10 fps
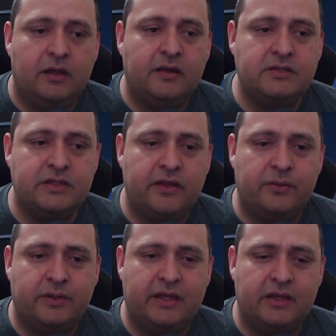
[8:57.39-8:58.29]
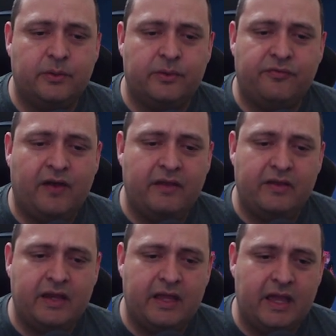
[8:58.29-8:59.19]
There's another one here with
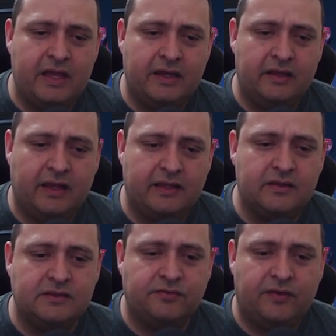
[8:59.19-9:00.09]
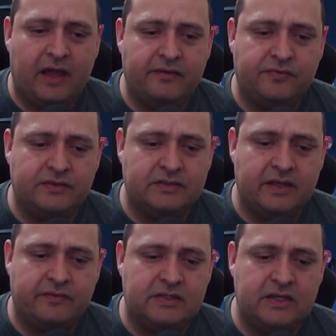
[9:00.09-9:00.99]
588 and like this
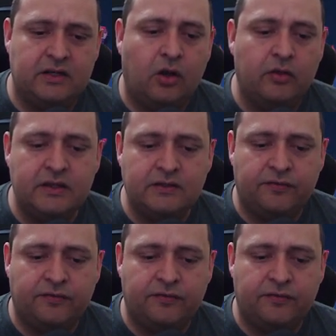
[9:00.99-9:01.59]
517. All these